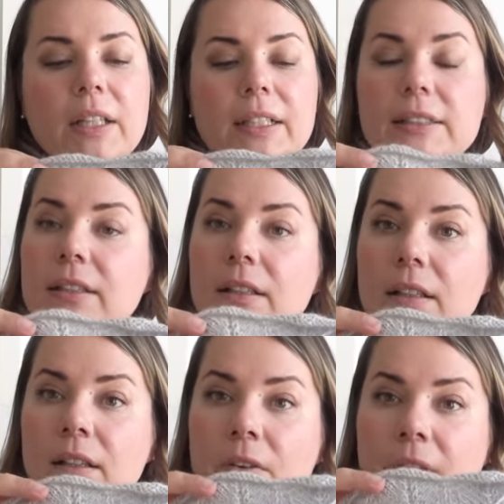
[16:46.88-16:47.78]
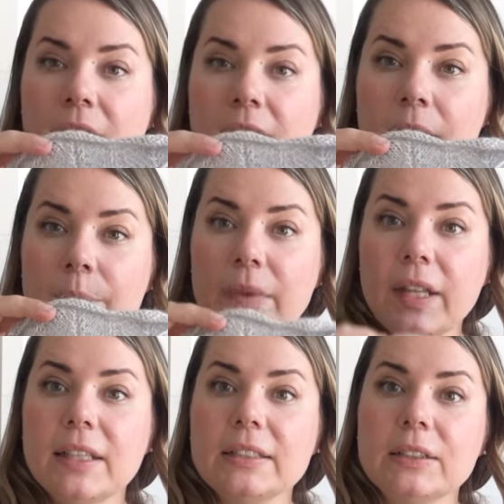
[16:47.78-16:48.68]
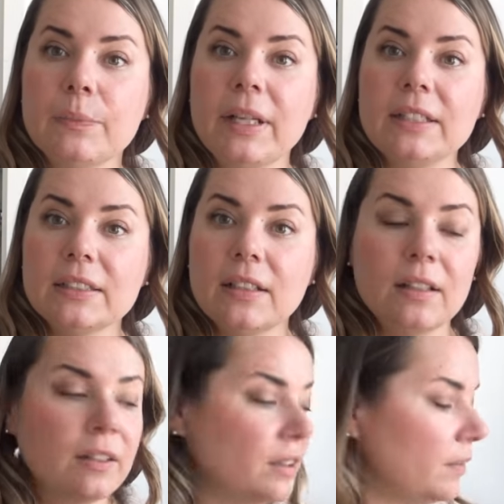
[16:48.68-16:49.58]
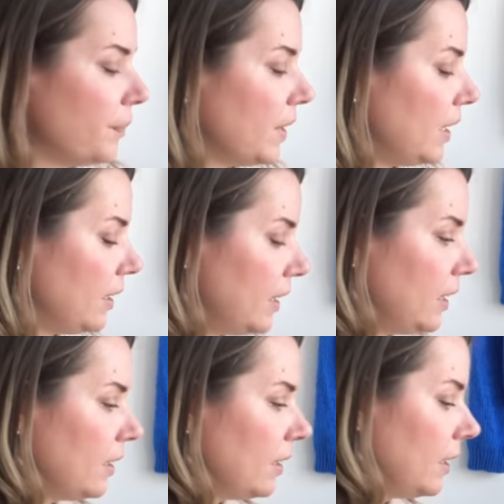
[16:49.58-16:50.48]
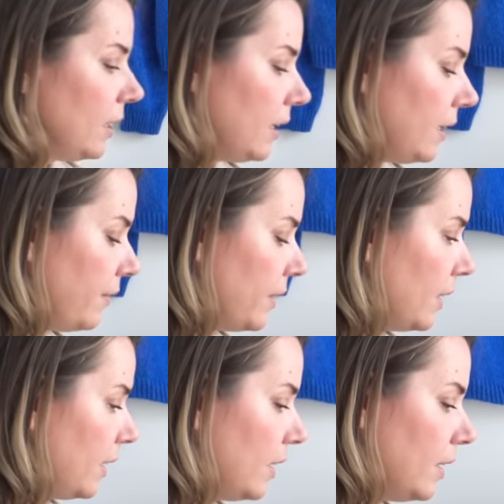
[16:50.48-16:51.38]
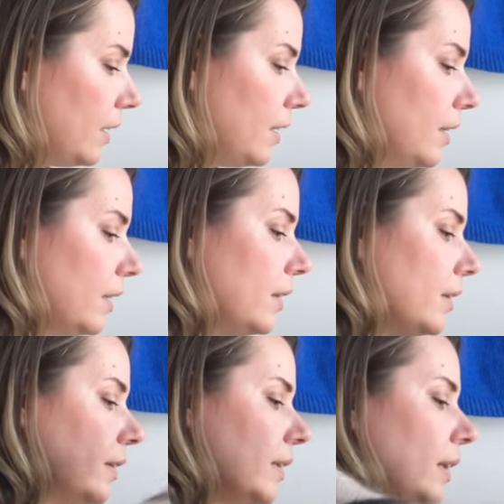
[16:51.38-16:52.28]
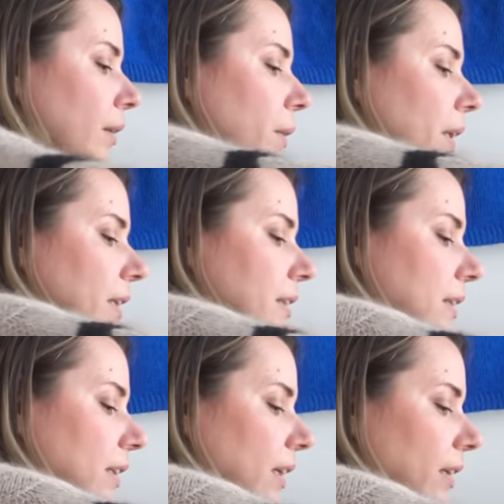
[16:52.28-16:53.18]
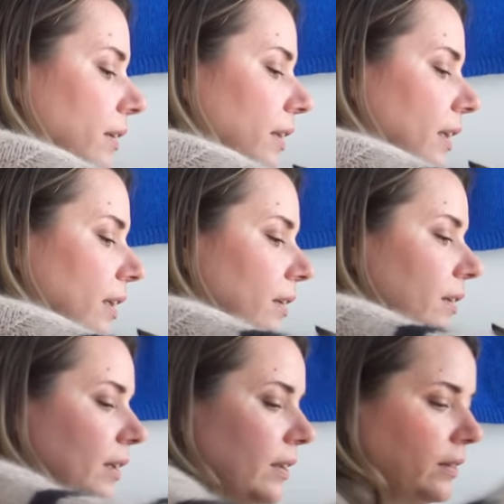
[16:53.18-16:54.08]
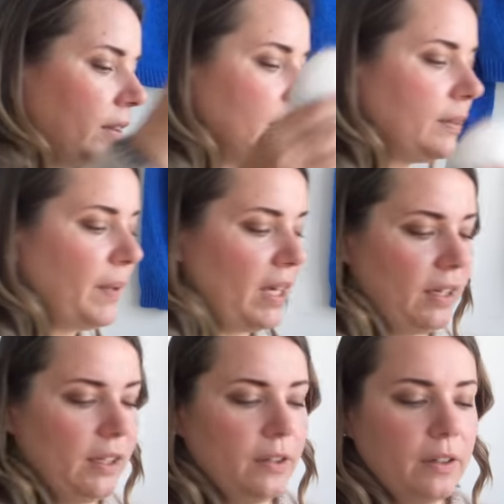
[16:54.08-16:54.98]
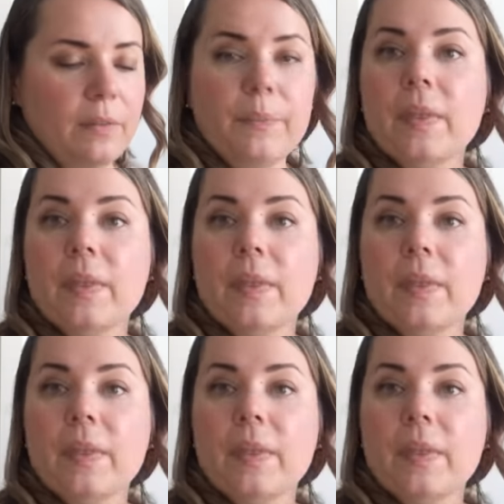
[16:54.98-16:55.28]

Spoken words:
this gray as the base color, and then I have Luna sitting on the other, no, it's behind her.